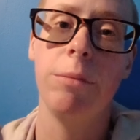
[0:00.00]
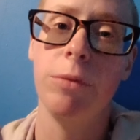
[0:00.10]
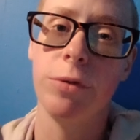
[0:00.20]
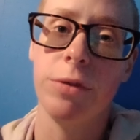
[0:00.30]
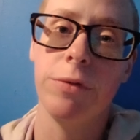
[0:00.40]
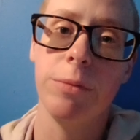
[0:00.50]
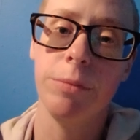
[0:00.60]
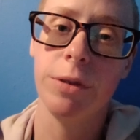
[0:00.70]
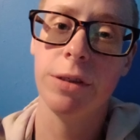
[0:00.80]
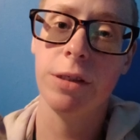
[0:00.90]
most of it,
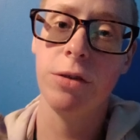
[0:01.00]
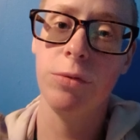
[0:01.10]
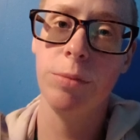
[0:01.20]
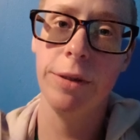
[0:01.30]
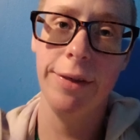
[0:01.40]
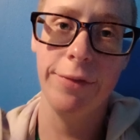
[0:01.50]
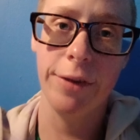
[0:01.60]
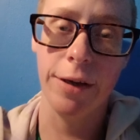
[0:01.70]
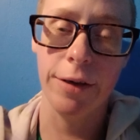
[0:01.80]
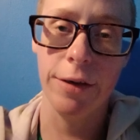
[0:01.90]
because I do believe
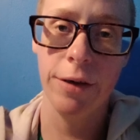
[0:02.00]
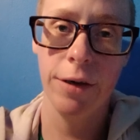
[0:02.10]
that